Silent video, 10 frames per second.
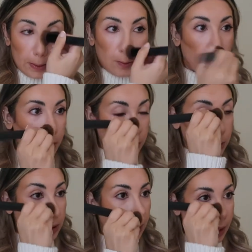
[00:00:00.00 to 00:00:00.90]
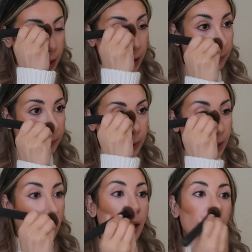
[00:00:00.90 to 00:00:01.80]
question that i have
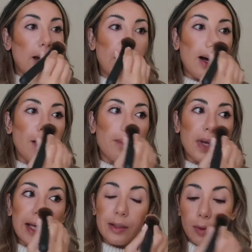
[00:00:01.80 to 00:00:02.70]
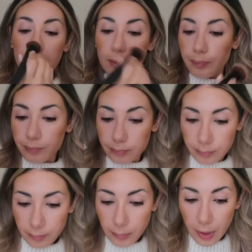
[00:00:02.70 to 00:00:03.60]
um anyway
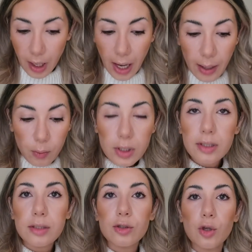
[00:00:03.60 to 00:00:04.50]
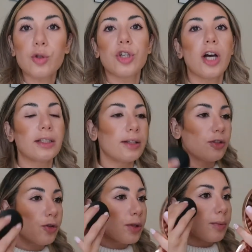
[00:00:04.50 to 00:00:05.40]
I was so shocked I
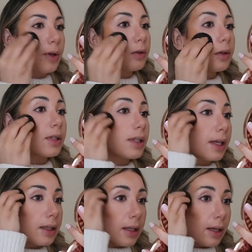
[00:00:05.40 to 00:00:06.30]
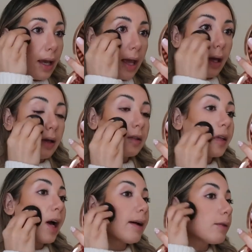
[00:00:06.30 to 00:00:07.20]
didn't respond to this lady and
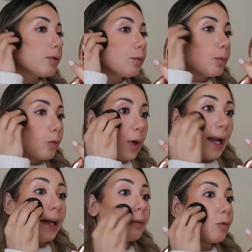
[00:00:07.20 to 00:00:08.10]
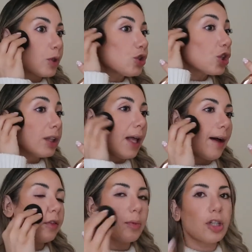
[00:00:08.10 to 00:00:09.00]
I when I when she
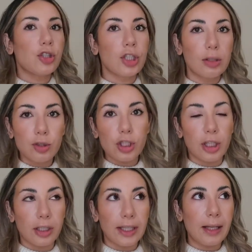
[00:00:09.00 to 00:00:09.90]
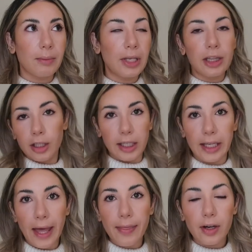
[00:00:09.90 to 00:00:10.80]
left because she just looked at me
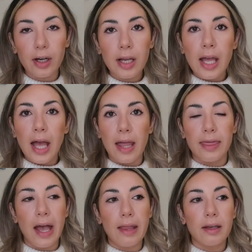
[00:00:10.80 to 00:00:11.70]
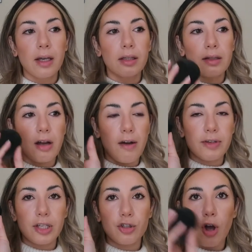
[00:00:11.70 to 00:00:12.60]
looking at her and then the
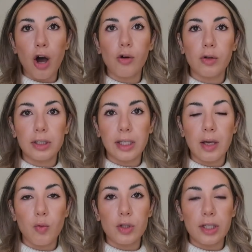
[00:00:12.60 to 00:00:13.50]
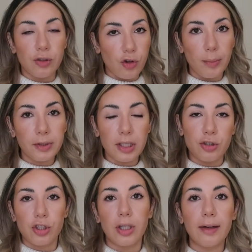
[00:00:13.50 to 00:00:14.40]
conversation awkwardly was interrupted and
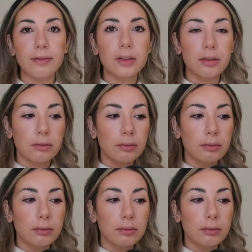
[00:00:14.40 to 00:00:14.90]
she left.